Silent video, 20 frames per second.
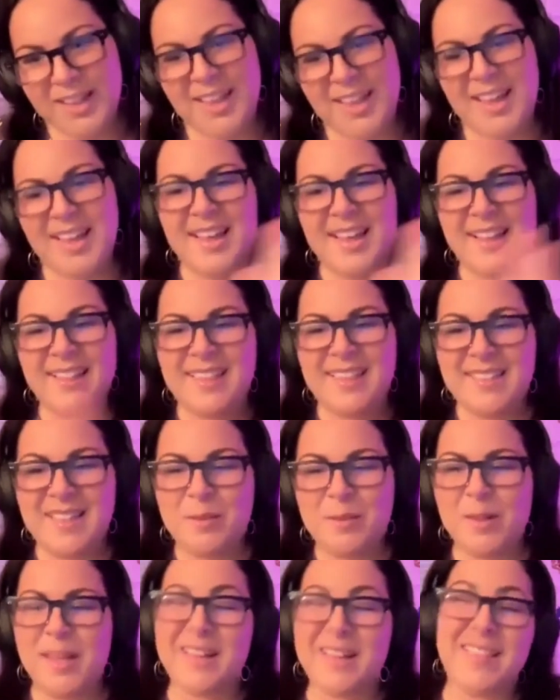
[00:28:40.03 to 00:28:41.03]
And then
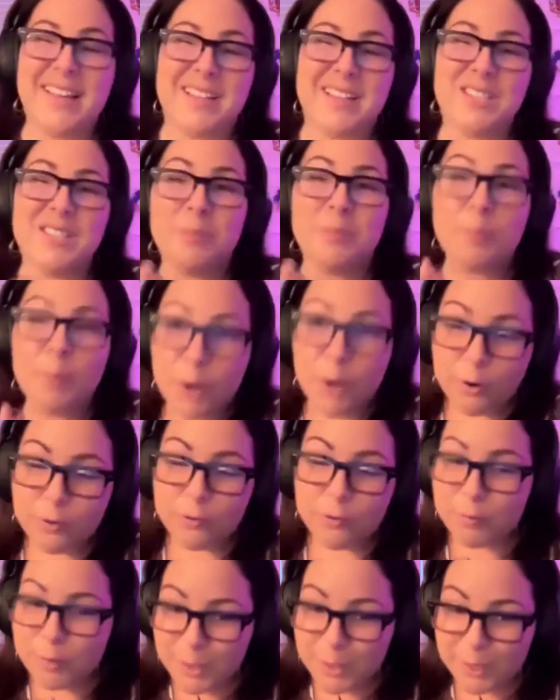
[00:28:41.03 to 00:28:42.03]
they were like a Smurf
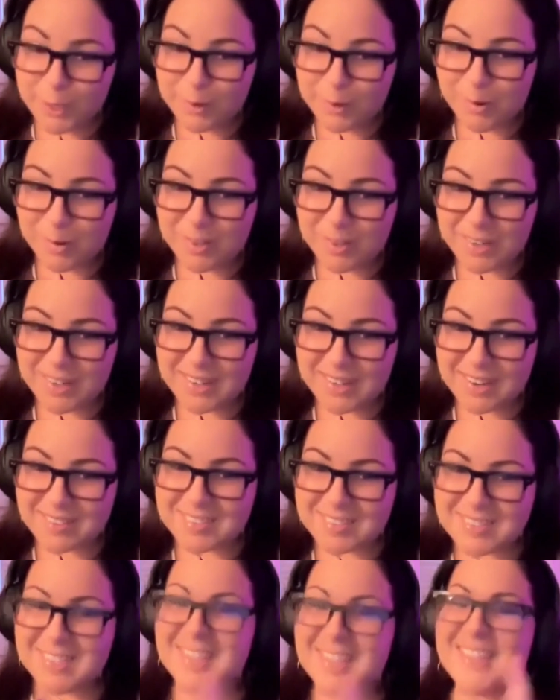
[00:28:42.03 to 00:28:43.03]
blue. And
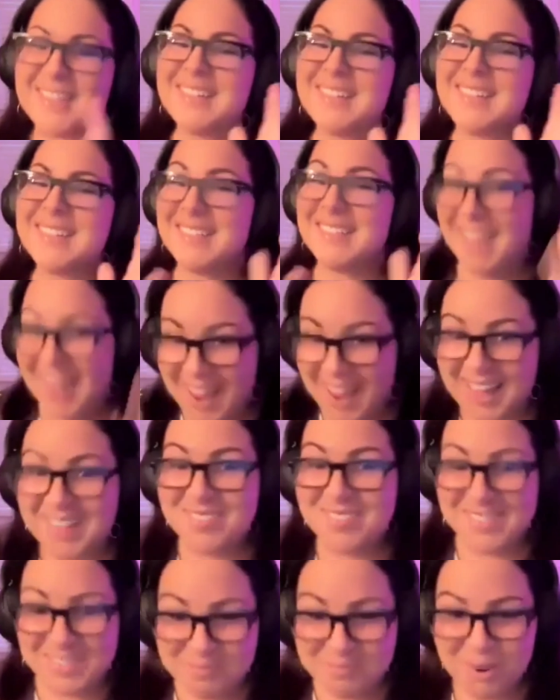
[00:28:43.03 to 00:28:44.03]
I was like, yeah,
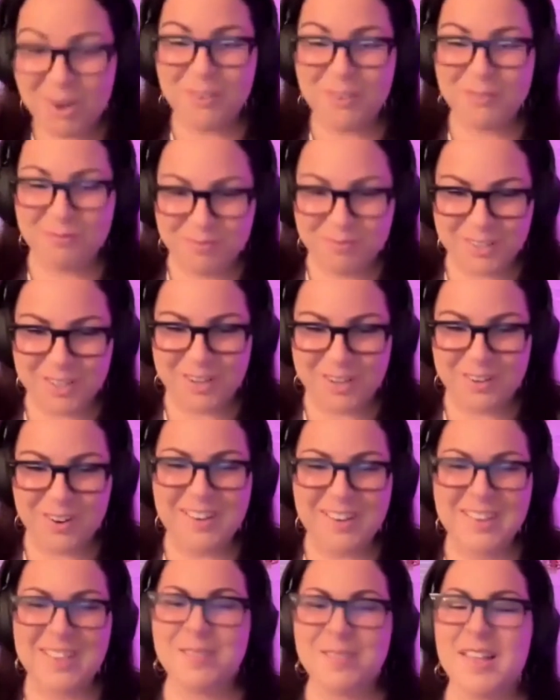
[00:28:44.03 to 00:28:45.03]
Smurf blue.
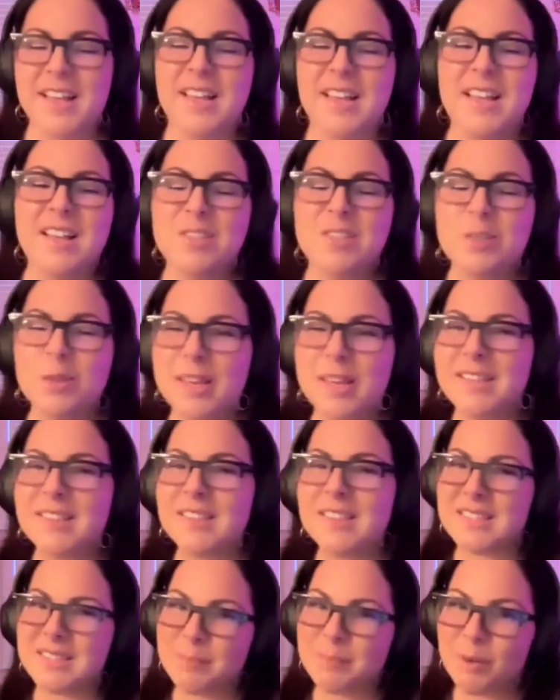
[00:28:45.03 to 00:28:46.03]
And they were like, so like
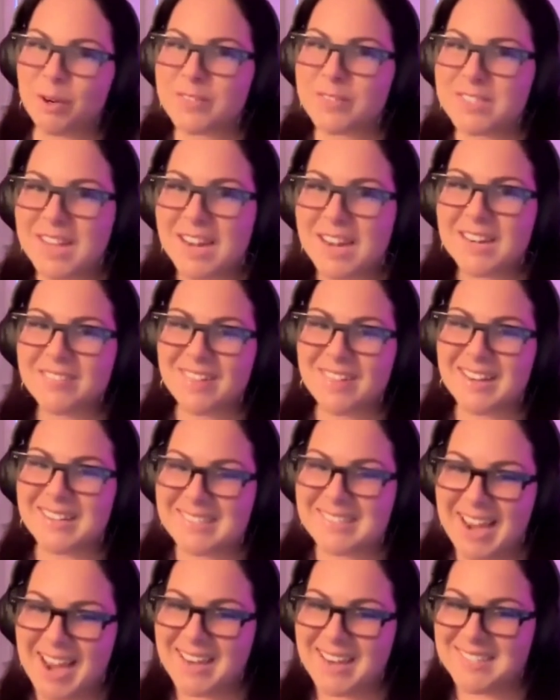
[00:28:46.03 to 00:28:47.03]
the Smurf is kind of like
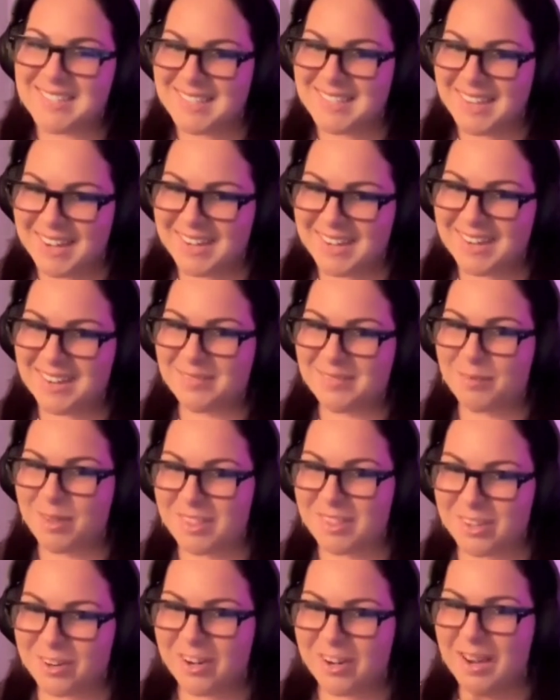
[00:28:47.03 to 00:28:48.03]
dancing with your